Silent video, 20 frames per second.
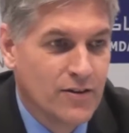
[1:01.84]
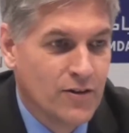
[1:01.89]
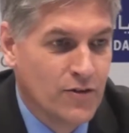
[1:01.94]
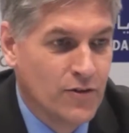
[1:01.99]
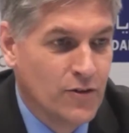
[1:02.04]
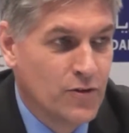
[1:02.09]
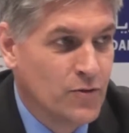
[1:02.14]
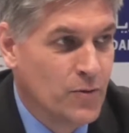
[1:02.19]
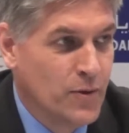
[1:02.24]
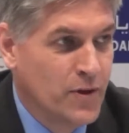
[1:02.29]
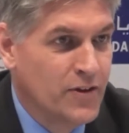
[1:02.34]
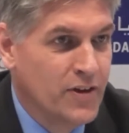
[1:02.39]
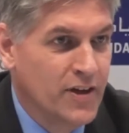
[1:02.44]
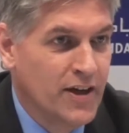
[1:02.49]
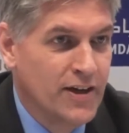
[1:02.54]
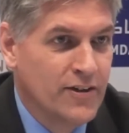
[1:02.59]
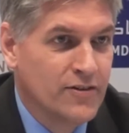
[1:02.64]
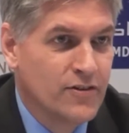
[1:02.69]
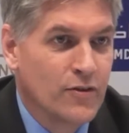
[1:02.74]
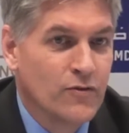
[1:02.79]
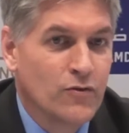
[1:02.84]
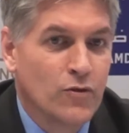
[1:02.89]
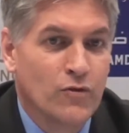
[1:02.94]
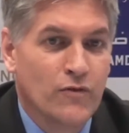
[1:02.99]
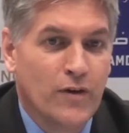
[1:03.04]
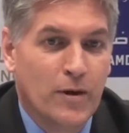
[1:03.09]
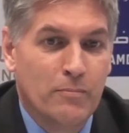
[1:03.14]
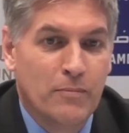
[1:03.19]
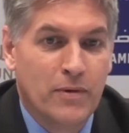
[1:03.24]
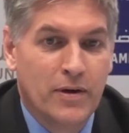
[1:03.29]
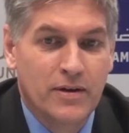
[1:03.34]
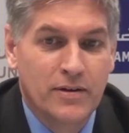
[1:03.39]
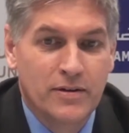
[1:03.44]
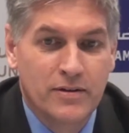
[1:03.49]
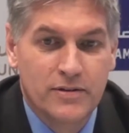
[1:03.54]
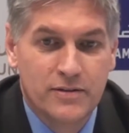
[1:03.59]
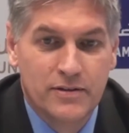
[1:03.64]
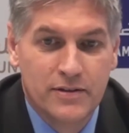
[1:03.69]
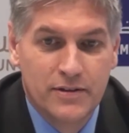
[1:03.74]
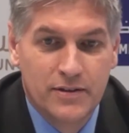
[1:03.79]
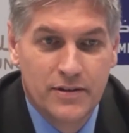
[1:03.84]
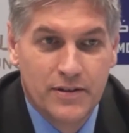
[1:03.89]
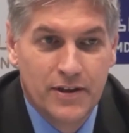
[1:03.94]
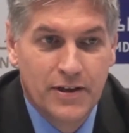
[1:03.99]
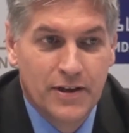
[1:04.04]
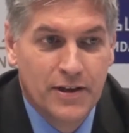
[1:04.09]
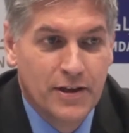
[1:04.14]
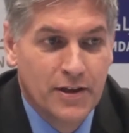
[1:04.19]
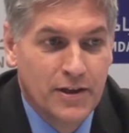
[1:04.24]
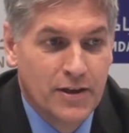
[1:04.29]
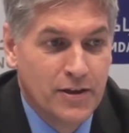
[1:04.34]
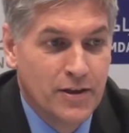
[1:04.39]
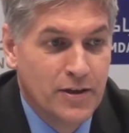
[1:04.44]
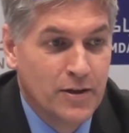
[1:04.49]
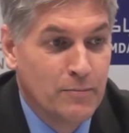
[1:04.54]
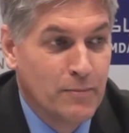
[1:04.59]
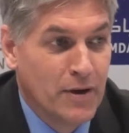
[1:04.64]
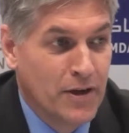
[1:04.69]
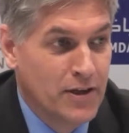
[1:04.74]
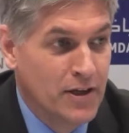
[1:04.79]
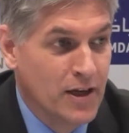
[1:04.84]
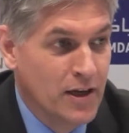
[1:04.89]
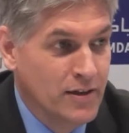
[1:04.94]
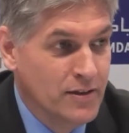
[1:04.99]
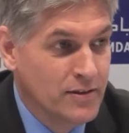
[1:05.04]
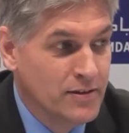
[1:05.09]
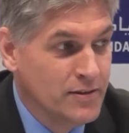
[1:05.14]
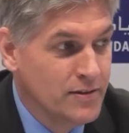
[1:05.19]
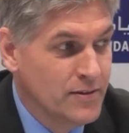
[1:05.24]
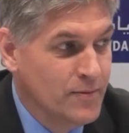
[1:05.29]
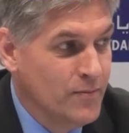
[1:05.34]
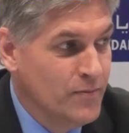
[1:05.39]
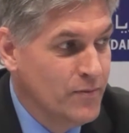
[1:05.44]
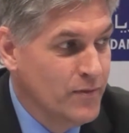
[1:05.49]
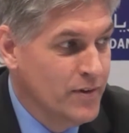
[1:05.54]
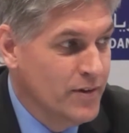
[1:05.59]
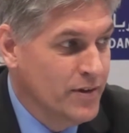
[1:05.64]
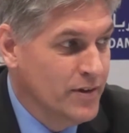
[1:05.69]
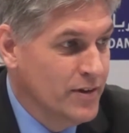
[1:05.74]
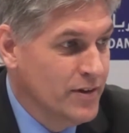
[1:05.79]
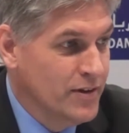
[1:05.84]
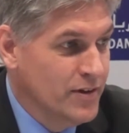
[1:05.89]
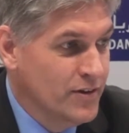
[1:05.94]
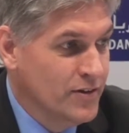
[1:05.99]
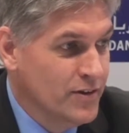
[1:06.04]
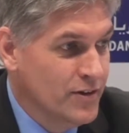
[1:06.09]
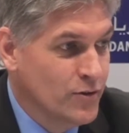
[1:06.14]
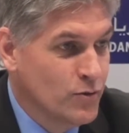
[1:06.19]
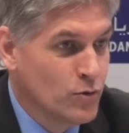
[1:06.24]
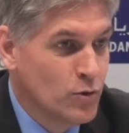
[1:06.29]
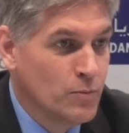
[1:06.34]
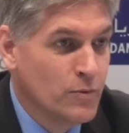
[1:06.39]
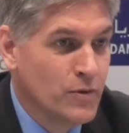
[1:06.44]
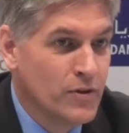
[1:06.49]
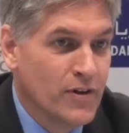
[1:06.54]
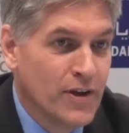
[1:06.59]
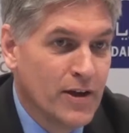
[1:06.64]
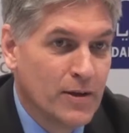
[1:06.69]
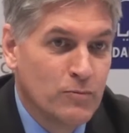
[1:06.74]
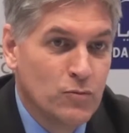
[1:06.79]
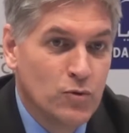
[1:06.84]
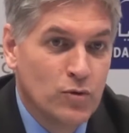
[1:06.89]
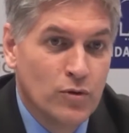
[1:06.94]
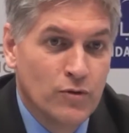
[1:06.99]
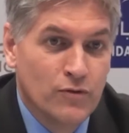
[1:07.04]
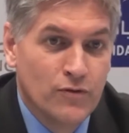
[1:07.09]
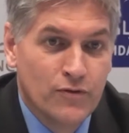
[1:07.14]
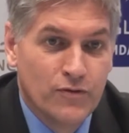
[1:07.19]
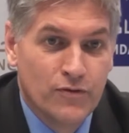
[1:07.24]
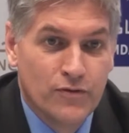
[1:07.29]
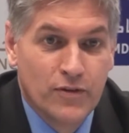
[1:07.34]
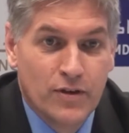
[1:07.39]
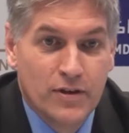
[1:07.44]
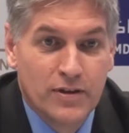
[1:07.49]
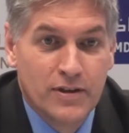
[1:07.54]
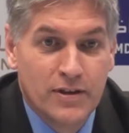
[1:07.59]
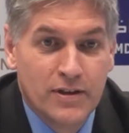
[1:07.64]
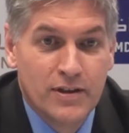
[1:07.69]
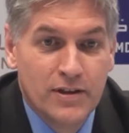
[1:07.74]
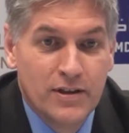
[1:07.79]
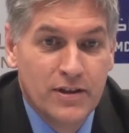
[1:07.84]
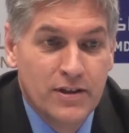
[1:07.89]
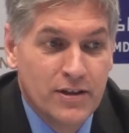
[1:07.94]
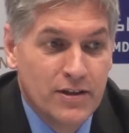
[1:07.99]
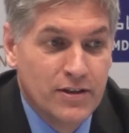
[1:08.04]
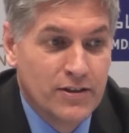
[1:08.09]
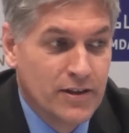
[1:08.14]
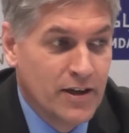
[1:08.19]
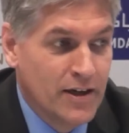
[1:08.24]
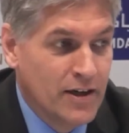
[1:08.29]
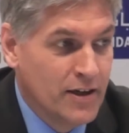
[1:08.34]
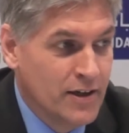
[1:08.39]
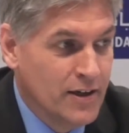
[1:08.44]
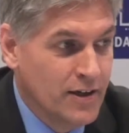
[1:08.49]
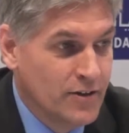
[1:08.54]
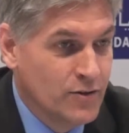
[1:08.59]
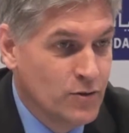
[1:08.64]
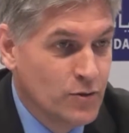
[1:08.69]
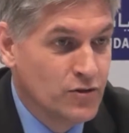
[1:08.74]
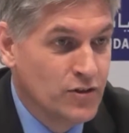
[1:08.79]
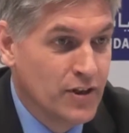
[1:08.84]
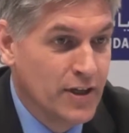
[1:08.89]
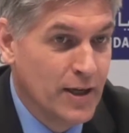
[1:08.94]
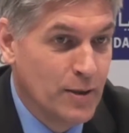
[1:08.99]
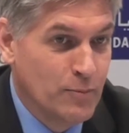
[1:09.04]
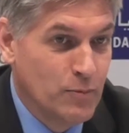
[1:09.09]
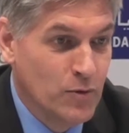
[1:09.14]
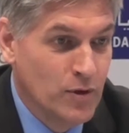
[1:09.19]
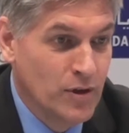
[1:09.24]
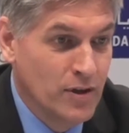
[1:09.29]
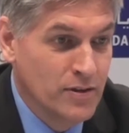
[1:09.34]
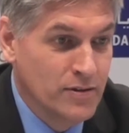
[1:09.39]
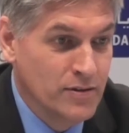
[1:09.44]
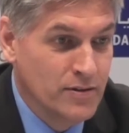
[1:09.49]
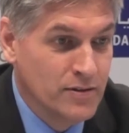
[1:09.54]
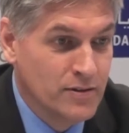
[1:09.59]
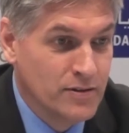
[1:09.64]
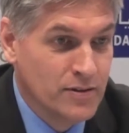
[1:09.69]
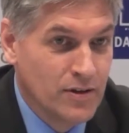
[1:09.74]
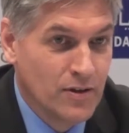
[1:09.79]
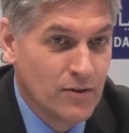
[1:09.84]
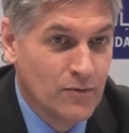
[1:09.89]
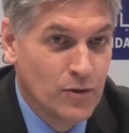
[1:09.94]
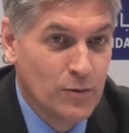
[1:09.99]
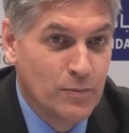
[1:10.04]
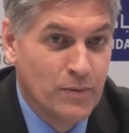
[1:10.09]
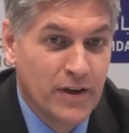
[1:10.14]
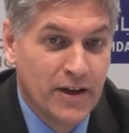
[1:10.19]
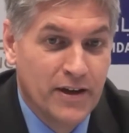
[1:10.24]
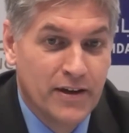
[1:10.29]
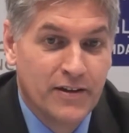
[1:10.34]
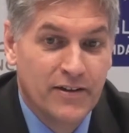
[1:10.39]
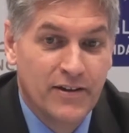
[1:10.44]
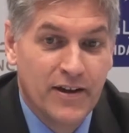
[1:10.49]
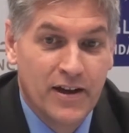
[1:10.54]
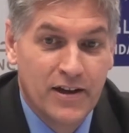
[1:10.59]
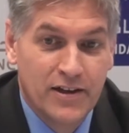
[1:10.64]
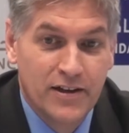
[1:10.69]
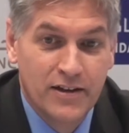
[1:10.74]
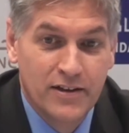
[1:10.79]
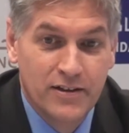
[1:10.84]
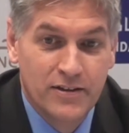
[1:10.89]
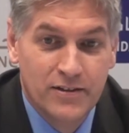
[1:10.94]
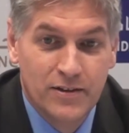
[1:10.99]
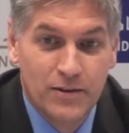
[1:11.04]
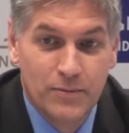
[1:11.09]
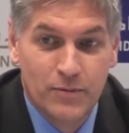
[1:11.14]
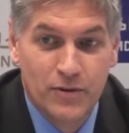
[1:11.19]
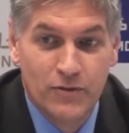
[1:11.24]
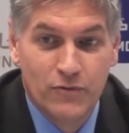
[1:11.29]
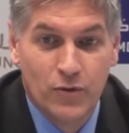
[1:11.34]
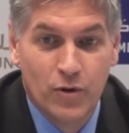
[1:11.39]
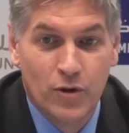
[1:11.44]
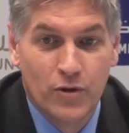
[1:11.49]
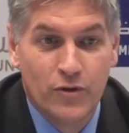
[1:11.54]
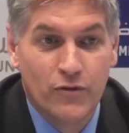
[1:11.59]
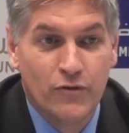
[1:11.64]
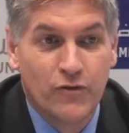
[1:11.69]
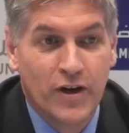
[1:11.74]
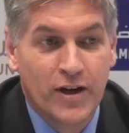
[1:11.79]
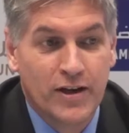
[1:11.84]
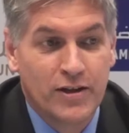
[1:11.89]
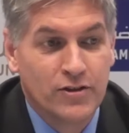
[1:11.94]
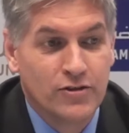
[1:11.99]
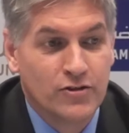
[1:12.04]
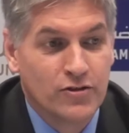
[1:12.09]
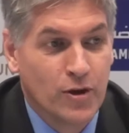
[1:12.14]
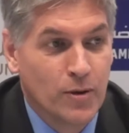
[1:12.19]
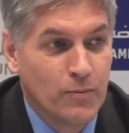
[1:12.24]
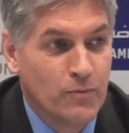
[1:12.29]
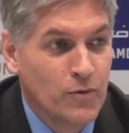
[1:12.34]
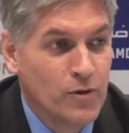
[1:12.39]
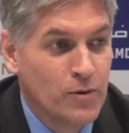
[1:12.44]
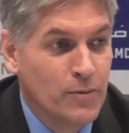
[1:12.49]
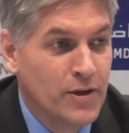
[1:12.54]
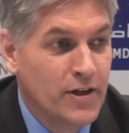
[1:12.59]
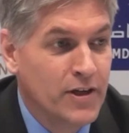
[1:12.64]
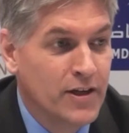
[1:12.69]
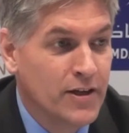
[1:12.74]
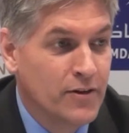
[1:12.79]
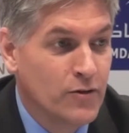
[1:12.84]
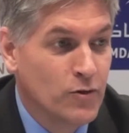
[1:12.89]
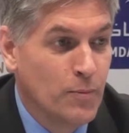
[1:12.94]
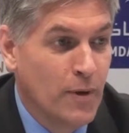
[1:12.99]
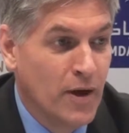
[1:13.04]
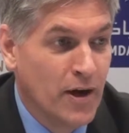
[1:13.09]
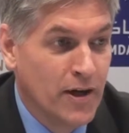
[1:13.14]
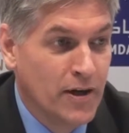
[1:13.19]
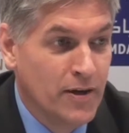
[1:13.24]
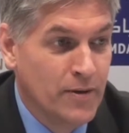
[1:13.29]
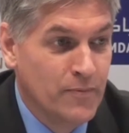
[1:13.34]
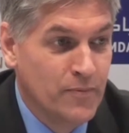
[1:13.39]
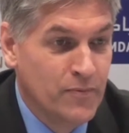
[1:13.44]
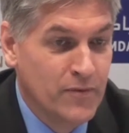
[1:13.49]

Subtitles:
on the 28th of November in Manila. The group will then move to Singapore, will play in Delhi, before the final stop will be here in Dubai.